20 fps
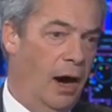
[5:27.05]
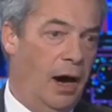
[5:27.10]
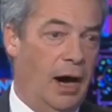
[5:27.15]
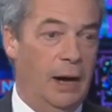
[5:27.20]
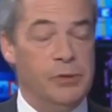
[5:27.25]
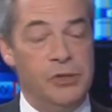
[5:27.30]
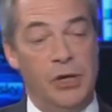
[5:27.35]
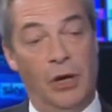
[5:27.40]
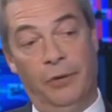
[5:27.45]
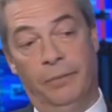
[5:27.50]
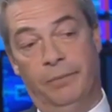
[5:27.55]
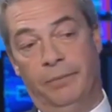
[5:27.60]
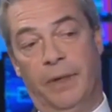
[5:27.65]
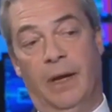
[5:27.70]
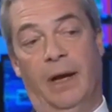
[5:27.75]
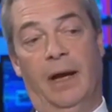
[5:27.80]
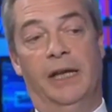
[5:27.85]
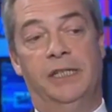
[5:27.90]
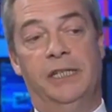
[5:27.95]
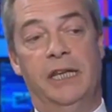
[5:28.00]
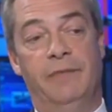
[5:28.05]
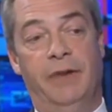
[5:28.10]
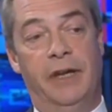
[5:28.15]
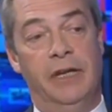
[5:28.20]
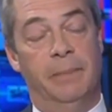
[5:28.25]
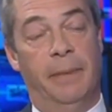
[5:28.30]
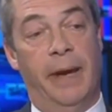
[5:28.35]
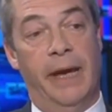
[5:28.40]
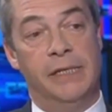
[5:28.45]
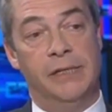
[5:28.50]
I was on a TV
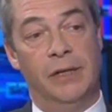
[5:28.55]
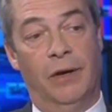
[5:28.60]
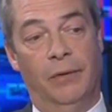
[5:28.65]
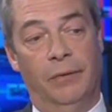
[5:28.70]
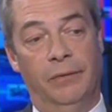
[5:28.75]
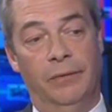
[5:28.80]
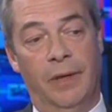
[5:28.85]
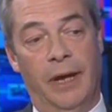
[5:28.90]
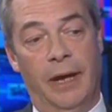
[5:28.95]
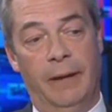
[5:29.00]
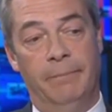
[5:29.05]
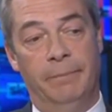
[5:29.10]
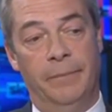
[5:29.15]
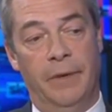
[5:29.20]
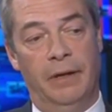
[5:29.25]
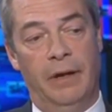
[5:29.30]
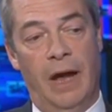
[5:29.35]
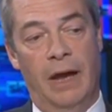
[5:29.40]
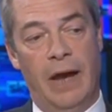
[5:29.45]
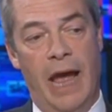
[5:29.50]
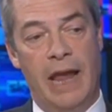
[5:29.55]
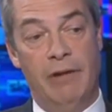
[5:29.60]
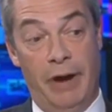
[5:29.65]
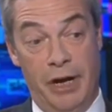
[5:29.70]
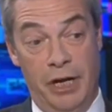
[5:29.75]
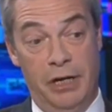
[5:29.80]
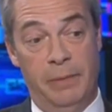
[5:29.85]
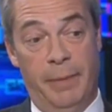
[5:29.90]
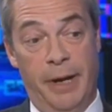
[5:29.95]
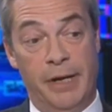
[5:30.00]
debate, a
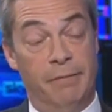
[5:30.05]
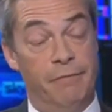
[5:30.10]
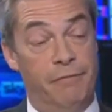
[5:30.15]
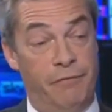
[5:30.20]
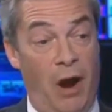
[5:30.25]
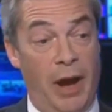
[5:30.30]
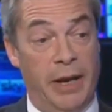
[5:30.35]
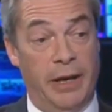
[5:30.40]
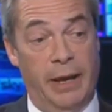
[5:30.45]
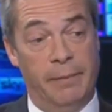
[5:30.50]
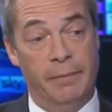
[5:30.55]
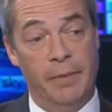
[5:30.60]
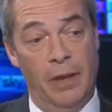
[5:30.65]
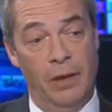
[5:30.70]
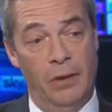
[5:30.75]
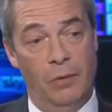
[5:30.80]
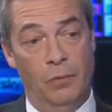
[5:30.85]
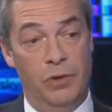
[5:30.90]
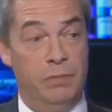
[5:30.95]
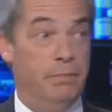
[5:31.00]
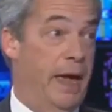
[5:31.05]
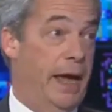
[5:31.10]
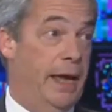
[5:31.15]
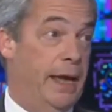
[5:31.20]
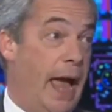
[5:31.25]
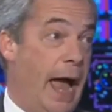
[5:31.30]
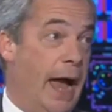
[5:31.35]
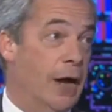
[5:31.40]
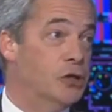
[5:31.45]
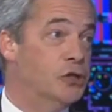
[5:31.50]
radio debate on Friday with Mick
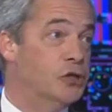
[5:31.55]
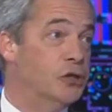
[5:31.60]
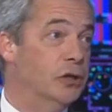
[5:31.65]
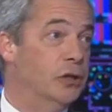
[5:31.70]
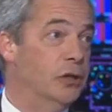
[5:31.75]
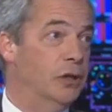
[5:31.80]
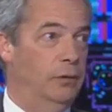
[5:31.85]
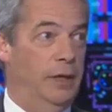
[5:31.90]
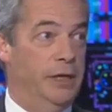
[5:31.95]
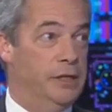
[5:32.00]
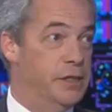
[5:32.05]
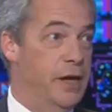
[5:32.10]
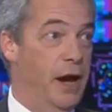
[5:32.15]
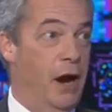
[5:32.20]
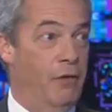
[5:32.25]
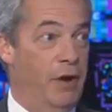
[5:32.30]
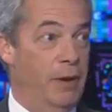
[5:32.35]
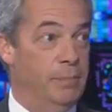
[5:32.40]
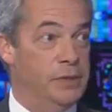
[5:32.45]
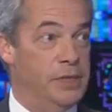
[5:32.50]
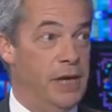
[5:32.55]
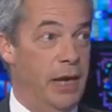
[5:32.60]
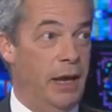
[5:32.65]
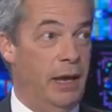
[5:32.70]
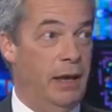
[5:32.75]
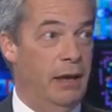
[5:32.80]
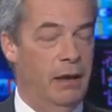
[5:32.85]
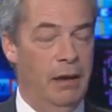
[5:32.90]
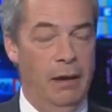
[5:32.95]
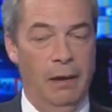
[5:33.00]
Cash, who leads the
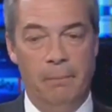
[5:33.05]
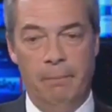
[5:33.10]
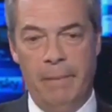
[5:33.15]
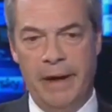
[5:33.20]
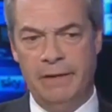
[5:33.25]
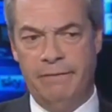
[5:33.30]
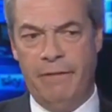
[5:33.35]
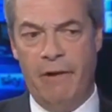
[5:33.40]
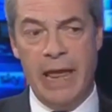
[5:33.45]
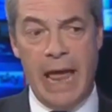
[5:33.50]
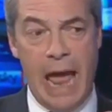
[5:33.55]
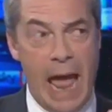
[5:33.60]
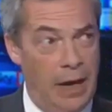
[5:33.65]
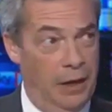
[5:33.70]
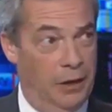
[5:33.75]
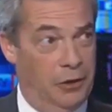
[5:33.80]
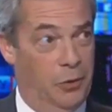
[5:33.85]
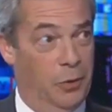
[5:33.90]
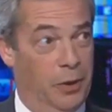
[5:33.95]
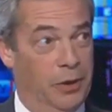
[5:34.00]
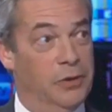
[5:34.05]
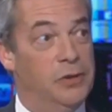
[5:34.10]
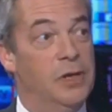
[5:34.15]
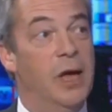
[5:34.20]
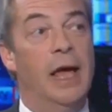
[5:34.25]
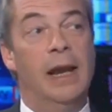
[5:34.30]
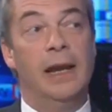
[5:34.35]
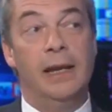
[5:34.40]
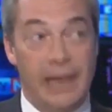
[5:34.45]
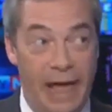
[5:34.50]
RMT, made a very eloquent
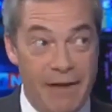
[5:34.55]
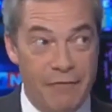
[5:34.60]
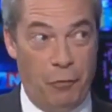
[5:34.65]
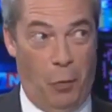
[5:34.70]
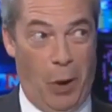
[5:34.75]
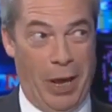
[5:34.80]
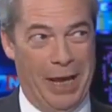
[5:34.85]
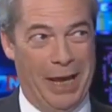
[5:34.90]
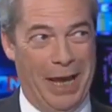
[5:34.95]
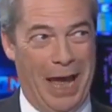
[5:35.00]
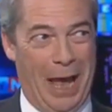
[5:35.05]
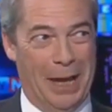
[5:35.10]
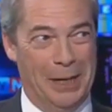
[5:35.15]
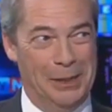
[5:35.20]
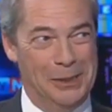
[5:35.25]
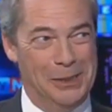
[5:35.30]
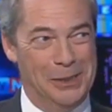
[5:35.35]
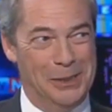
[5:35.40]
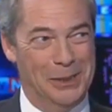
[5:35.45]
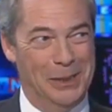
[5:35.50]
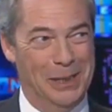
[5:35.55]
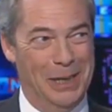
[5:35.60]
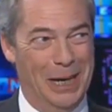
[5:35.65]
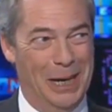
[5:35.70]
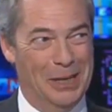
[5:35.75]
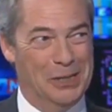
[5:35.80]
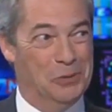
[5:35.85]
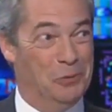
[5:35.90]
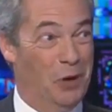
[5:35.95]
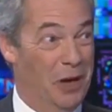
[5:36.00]
left-wing case
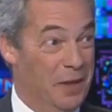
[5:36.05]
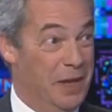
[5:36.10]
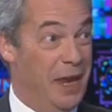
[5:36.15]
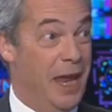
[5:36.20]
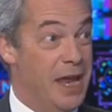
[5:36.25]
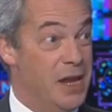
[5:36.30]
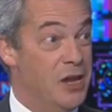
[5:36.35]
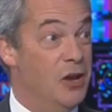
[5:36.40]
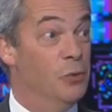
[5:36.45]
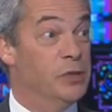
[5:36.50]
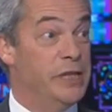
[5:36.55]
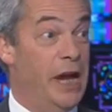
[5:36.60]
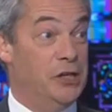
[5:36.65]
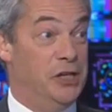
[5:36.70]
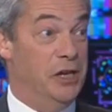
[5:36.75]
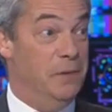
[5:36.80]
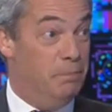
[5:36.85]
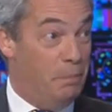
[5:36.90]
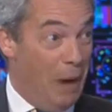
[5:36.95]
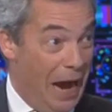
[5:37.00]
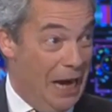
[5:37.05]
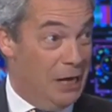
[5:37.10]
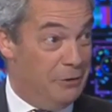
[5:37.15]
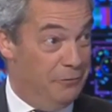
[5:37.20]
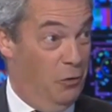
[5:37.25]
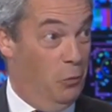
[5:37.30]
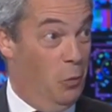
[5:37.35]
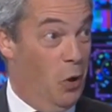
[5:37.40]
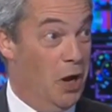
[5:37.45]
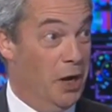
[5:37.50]
as to why the EU was actually
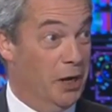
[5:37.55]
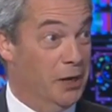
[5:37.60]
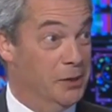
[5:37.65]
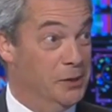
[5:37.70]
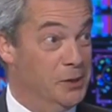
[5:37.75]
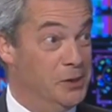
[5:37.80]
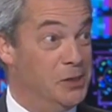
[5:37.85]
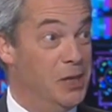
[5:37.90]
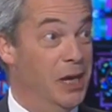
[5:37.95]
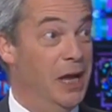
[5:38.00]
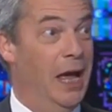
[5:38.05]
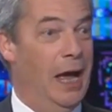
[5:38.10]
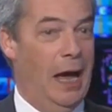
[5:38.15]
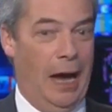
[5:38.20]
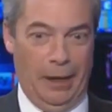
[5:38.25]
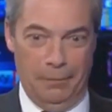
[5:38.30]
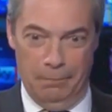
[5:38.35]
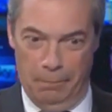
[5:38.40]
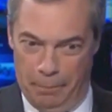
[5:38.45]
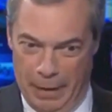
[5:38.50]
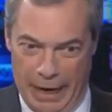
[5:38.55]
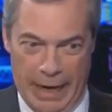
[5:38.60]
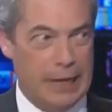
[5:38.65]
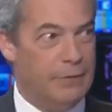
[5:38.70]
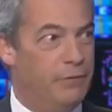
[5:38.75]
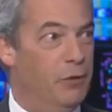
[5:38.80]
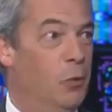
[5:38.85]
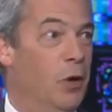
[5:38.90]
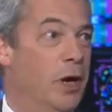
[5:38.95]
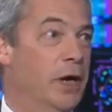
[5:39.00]
bad for workers and
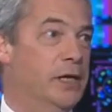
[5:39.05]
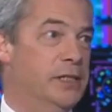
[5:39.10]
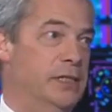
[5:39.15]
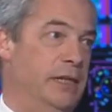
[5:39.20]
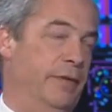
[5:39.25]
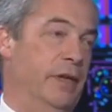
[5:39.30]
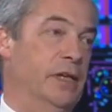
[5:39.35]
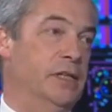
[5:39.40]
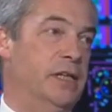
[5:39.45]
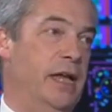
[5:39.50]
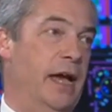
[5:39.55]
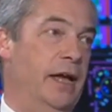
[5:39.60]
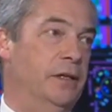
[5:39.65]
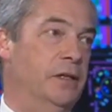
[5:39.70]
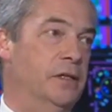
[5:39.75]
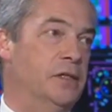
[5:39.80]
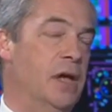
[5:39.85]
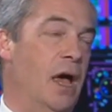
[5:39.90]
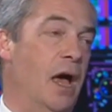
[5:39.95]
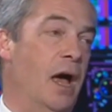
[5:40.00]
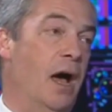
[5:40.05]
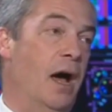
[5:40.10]
bad for workers' living standards.